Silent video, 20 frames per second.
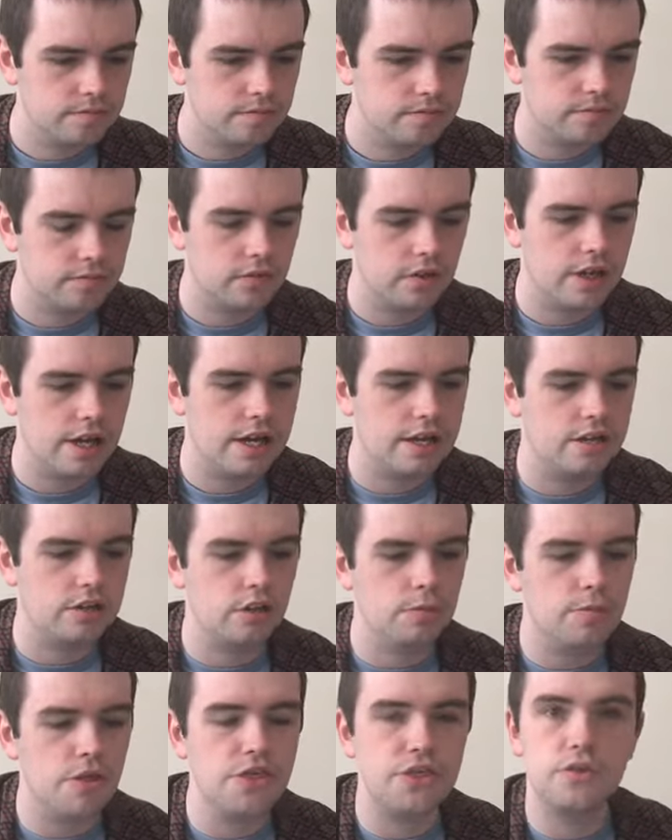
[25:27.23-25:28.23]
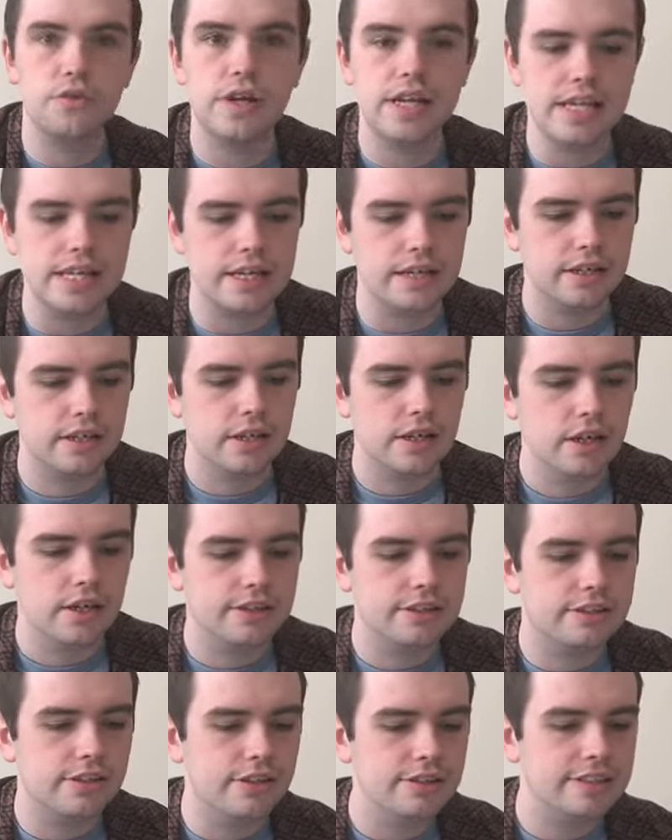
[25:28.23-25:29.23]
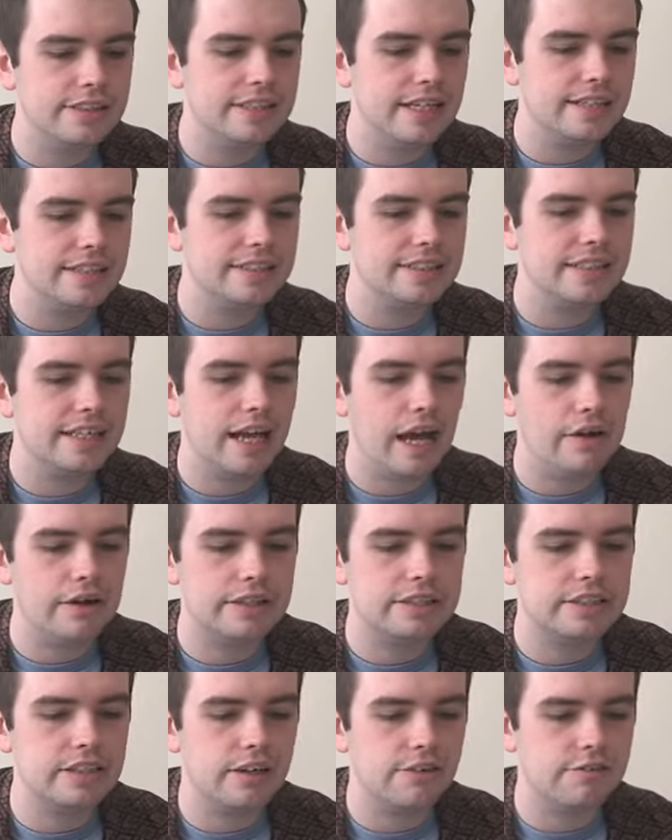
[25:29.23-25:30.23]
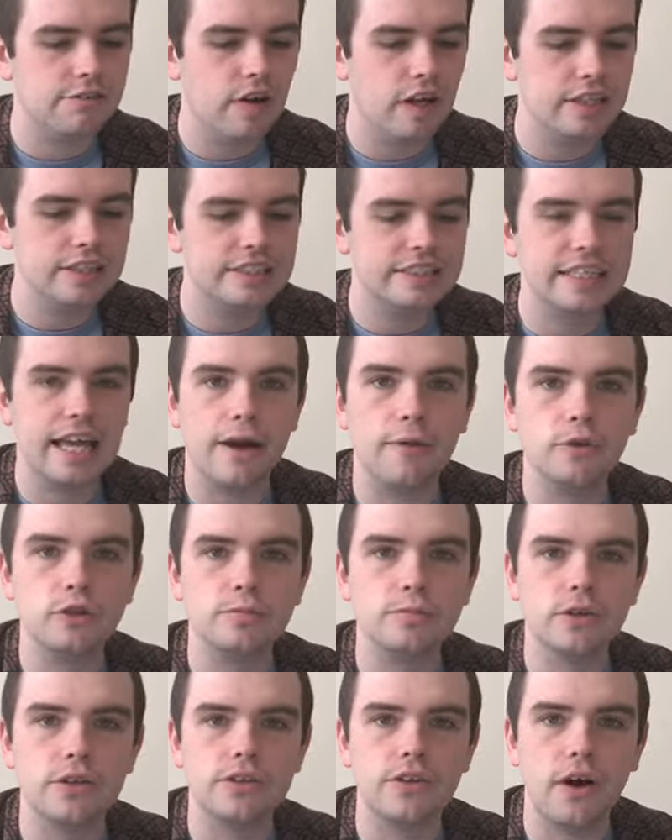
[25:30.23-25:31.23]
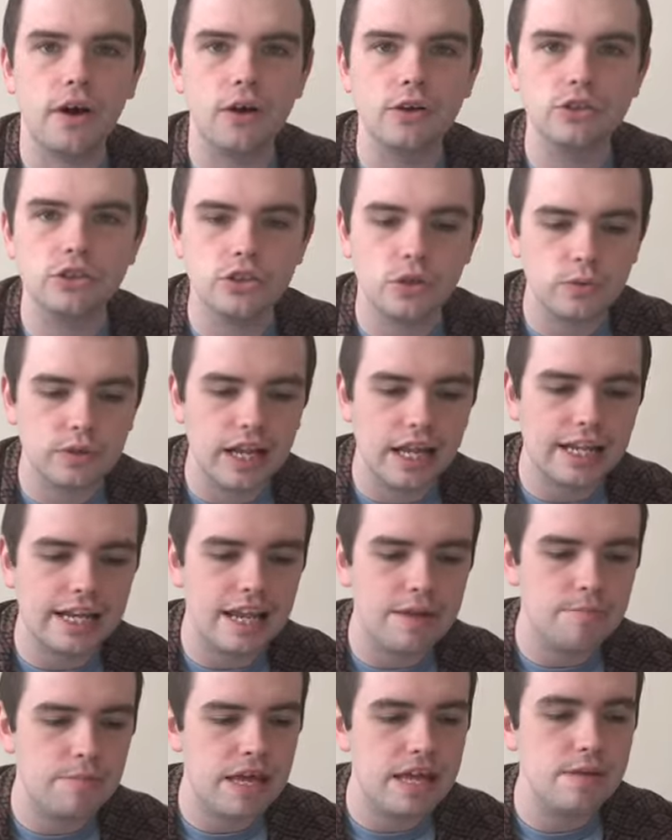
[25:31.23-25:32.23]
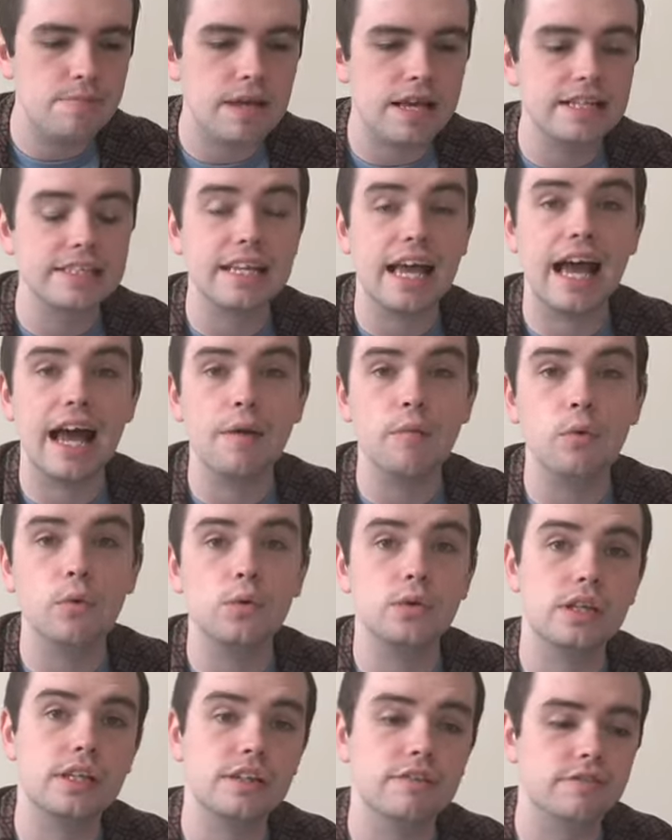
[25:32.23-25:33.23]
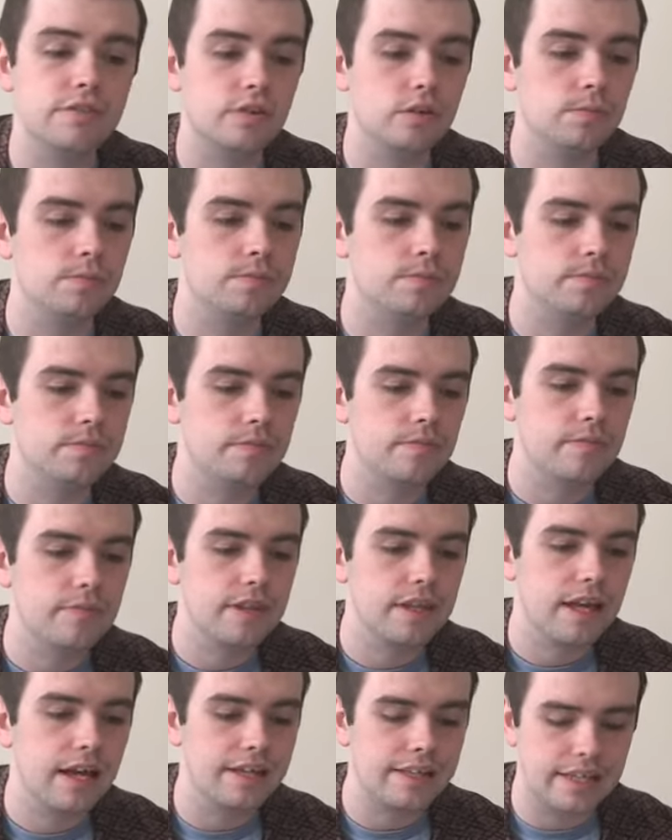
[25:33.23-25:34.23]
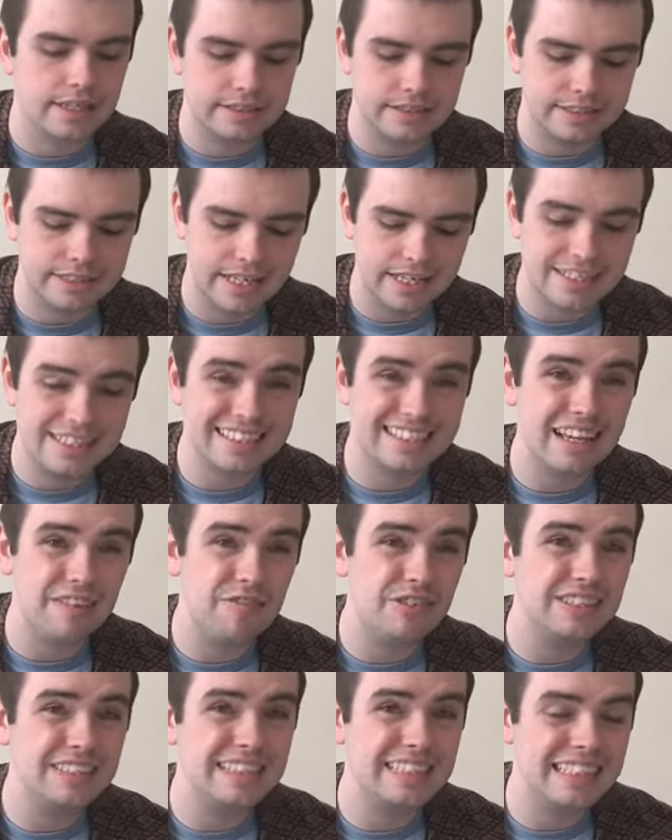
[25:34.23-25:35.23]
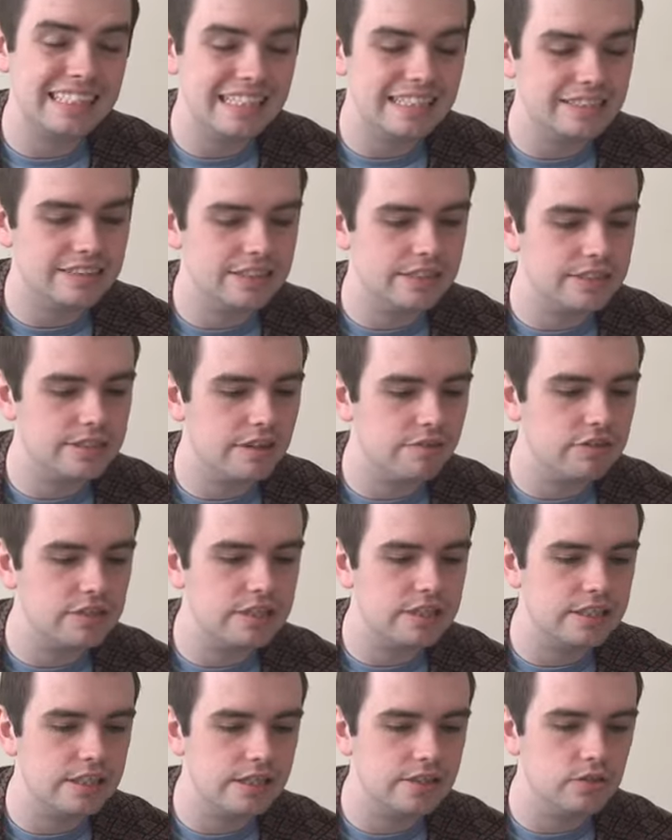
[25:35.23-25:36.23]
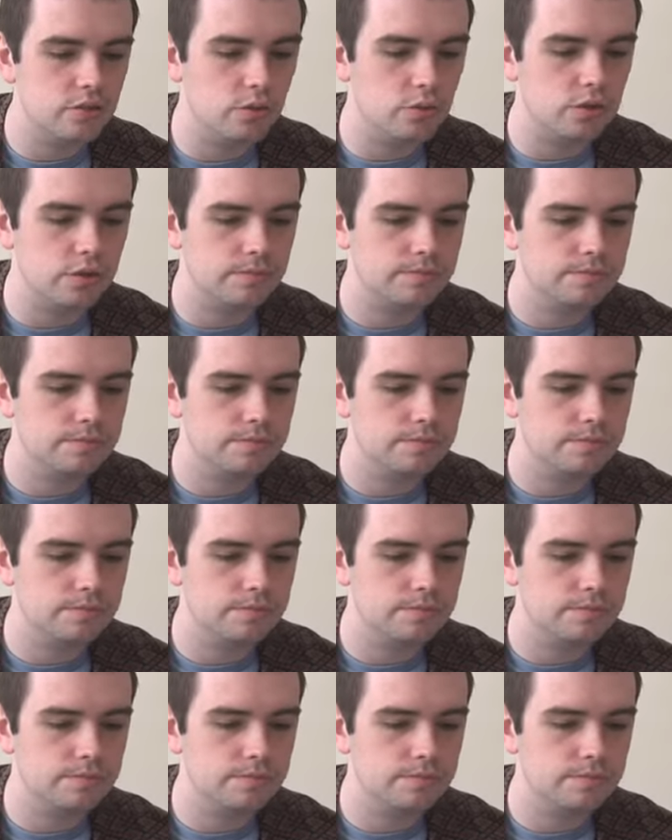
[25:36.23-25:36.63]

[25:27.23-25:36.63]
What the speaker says: Okay, number 3. Dirty Dancing character Francis Houseman, also nicknamed Baby, is how old in the film? And the answer is 17. She's 17 years old.